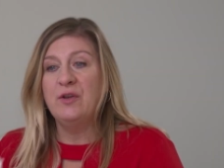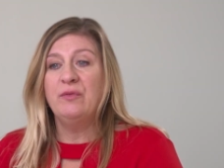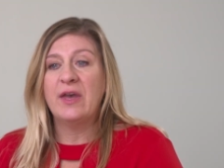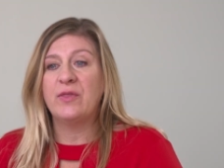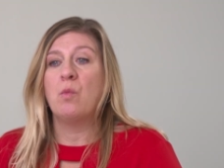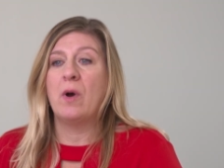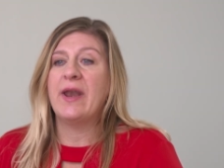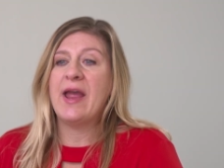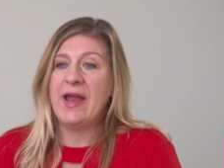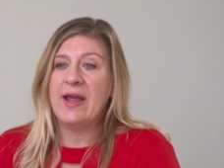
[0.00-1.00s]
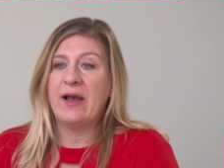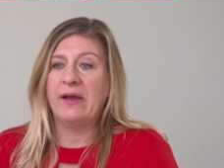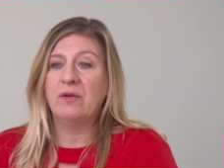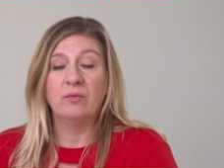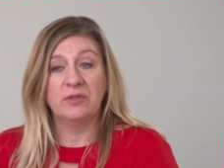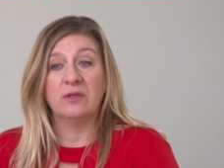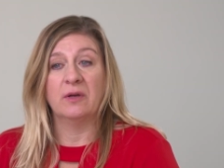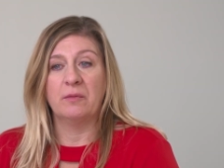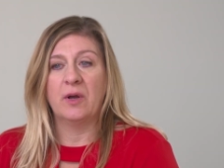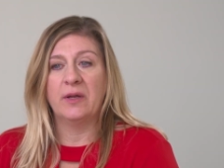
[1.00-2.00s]
knew that the one I had was a
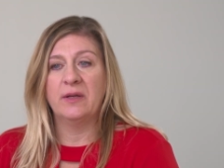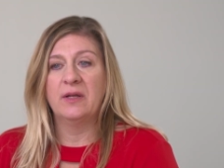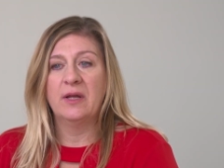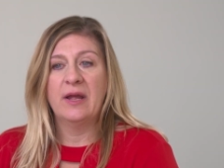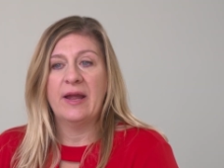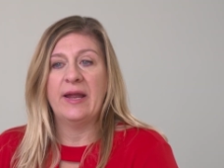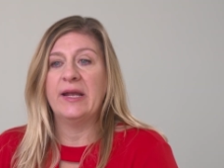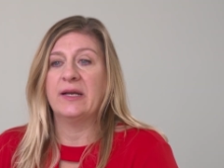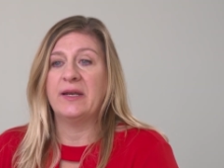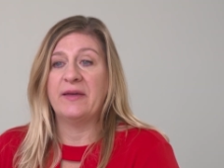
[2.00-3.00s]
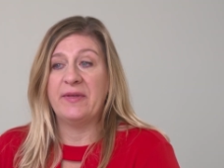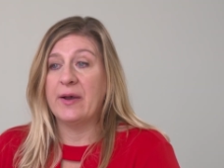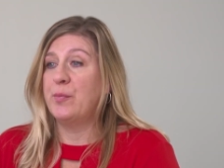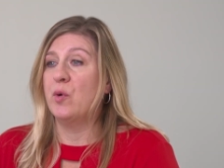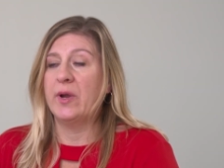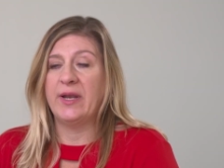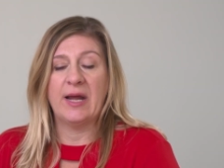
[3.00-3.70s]
good one. And at that point,